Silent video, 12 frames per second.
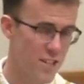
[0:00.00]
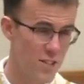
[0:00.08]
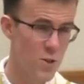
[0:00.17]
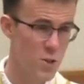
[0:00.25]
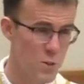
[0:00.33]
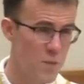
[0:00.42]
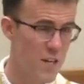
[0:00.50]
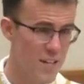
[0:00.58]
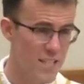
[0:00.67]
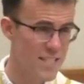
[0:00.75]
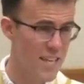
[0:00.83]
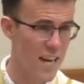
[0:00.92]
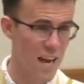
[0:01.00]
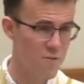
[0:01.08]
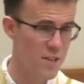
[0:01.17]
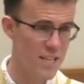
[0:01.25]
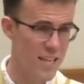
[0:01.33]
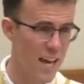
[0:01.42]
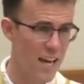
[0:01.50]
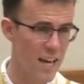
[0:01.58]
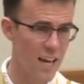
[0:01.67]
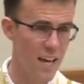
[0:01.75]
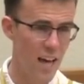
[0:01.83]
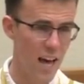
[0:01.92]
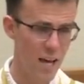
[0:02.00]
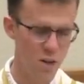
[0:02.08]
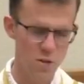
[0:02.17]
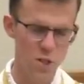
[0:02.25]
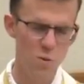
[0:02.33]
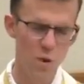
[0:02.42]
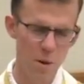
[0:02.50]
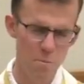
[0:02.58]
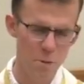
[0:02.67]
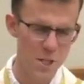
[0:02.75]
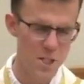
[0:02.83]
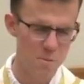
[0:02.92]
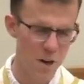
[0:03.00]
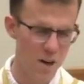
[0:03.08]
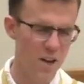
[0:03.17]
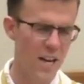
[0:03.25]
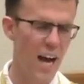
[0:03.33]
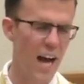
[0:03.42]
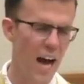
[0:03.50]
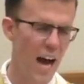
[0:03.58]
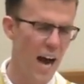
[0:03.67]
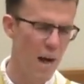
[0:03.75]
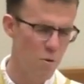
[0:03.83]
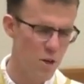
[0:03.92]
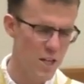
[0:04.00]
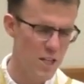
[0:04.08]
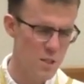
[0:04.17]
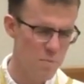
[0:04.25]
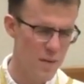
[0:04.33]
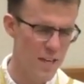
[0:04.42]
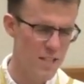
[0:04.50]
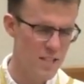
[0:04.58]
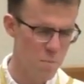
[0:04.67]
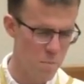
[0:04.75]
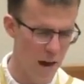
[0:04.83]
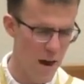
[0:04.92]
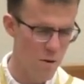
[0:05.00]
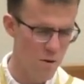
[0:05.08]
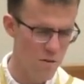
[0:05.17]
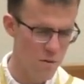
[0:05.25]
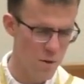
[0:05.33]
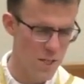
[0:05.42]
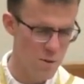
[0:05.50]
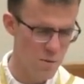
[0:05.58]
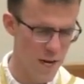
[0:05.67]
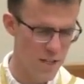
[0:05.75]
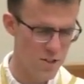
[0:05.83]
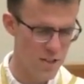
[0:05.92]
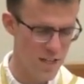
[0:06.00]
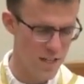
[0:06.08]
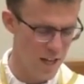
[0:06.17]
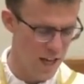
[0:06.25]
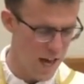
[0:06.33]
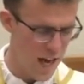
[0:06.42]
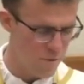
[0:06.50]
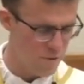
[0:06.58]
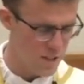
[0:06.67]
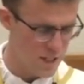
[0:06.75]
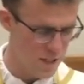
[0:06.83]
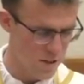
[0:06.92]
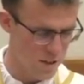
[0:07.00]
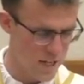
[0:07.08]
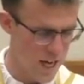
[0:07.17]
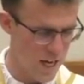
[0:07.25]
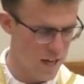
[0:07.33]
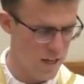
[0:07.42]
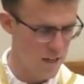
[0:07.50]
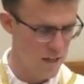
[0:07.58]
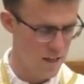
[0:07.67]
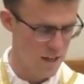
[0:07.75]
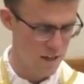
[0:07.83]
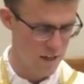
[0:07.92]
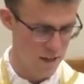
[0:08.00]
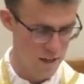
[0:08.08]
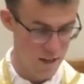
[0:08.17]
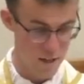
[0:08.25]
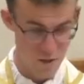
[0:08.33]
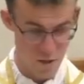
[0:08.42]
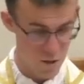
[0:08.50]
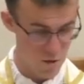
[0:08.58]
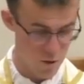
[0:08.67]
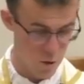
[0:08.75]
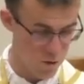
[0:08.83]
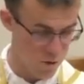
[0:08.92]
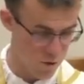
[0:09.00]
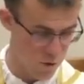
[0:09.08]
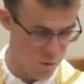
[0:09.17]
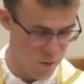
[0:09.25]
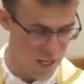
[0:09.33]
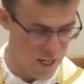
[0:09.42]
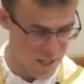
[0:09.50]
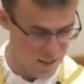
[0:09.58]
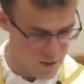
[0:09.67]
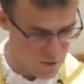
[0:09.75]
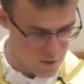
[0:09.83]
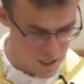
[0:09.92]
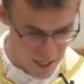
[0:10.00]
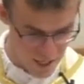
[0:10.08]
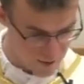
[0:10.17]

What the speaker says: to experience it every day. I don't just want to preach about it. I want to experience the power of the resurrection every single day. And so I was going through the readings, and it was like,